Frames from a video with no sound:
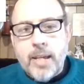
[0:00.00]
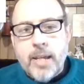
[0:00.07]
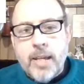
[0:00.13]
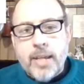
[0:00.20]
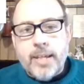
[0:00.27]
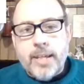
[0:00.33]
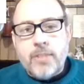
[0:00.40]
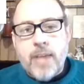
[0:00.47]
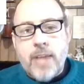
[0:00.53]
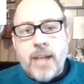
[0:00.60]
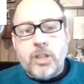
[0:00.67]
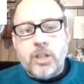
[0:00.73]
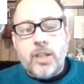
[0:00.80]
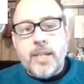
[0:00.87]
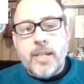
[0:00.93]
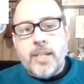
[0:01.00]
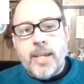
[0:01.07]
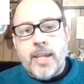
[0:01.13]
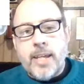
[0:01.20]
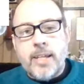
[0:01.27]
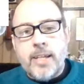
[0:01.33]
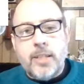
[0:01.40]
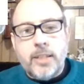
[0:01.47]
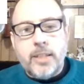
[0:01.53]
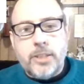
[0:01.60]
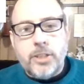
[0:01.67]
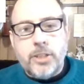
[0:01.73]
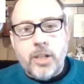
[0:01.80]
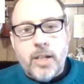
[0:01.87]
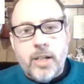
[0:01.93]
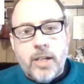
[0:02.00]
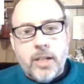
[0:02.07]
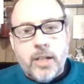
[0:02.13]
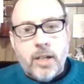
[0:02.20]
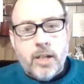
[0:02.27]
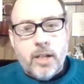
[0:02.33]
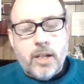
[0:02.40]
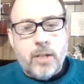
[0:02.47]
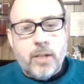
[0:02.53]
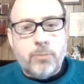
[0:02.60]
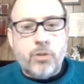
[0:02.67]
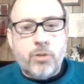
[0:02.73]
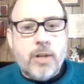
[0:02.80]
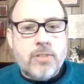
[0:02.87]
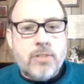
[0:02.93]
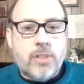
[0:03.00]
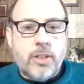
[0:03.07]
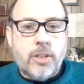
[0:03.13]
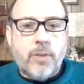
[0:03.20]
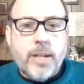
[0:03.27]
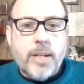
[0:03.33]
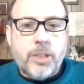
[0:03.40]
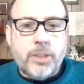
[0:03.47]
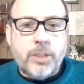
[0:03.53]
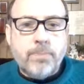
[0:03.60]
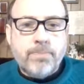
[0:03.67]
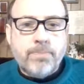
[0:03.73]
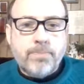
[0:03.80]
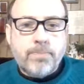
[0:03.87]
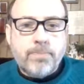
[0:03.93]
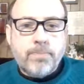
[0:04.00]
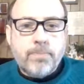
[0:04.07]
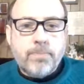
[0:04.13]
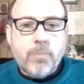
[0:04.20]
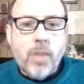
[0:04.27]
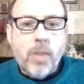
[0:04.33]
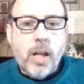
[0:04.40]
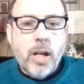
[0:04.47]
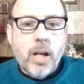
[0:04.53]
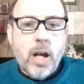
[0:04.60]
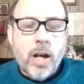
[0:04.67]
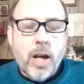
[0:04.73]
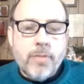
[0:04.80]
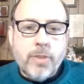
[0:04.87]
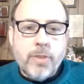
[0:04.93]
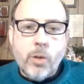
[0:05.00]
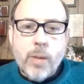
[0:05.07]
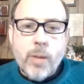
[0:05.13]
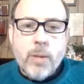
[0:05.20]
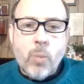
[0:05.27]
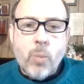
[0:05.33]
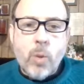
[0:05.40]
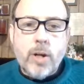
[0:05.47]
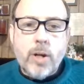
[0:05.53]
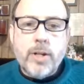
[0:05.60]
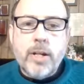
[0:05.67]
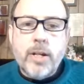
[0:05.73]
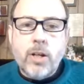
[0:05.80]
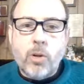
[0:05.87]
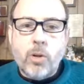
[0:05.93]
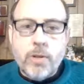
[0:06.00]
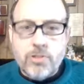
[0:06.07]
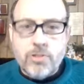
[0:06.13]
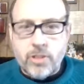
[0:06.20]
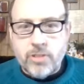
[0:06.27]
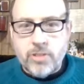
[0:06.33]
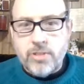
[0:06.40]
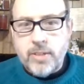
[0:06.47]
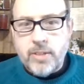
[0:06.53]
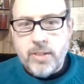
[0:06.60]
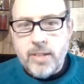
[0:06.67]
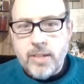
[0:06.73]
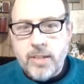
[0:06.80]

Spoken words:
It's actually an English transliteration of the Greek word Christos.